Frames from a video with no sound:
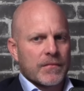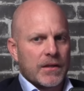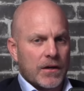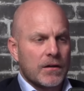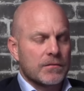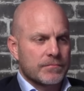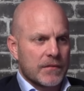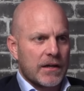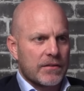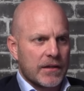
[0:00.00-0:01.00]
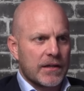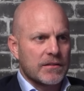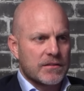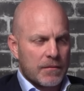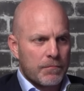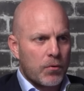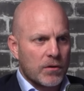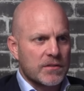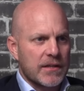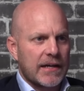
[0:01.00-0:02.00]
Yeah, I think in some
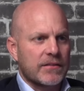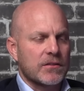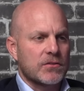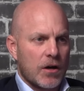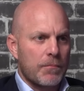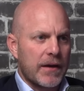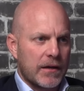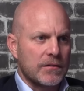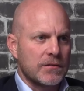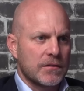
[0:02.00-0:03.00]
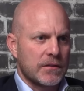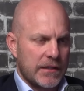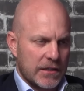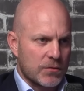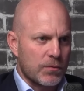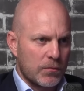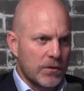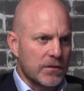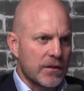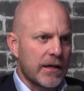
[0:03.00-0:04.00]
points at the top end, yes, we
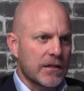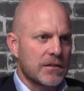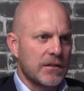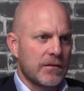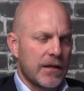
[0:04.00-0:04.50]
would actually.